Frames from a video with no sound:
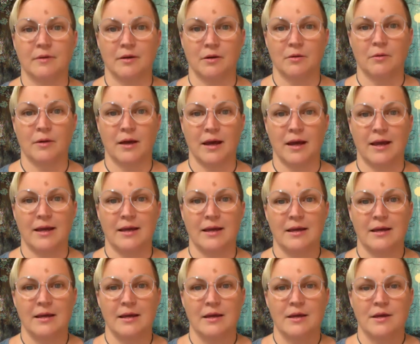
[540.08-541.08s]
Okay.
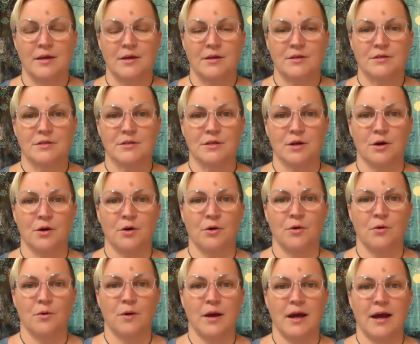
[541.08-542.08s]

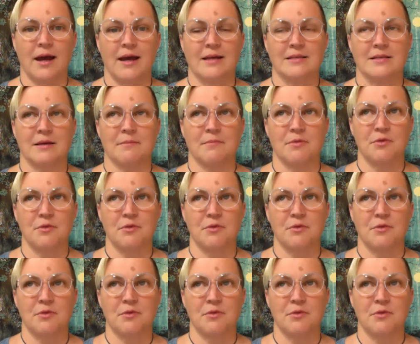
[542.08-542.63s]
So as I'm